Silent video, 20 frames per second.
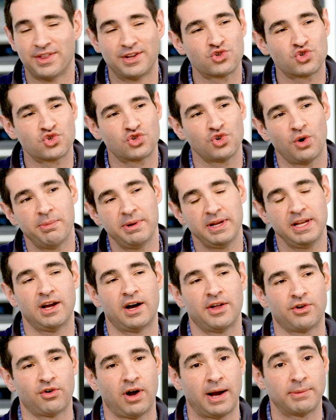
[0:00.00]
There's so many
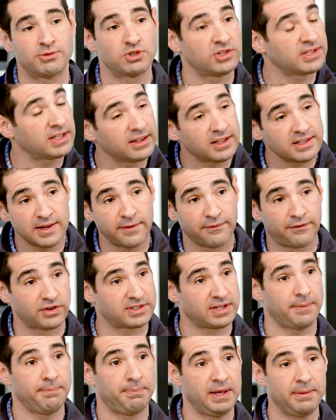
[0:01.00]
other options. And listen, for
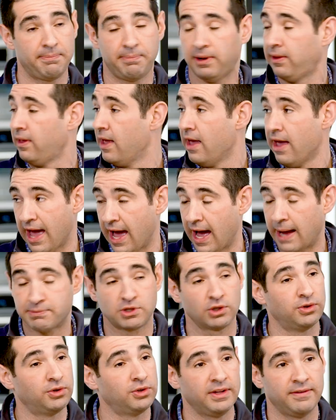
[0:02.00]
some people,
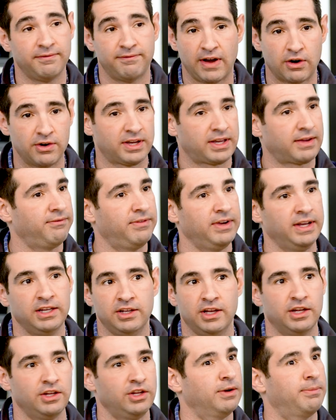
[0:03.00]
absolutely very
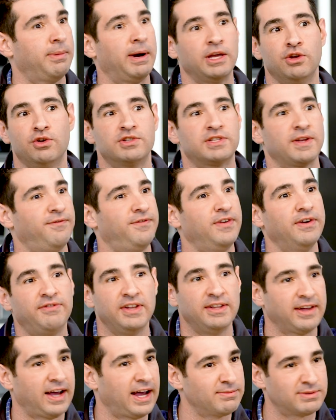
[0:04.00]
convenient. You might use it
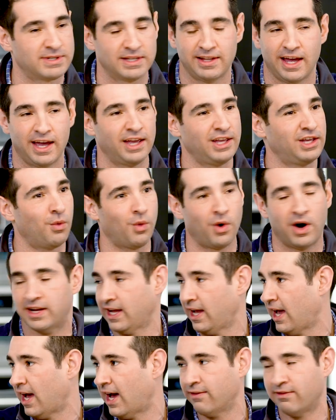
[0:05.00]
50 times a day. You want
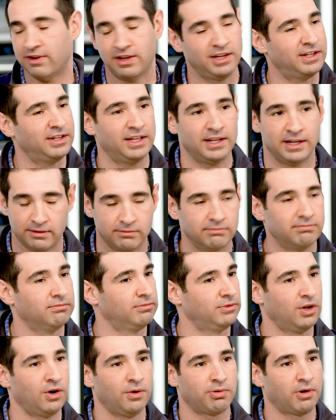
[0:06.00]
to have it. You need it.
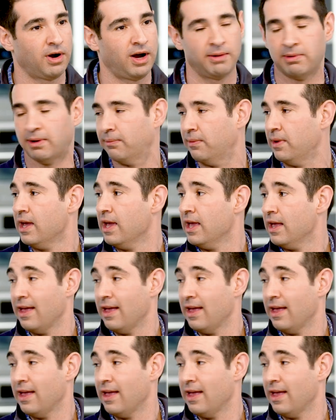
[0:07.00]
No problem.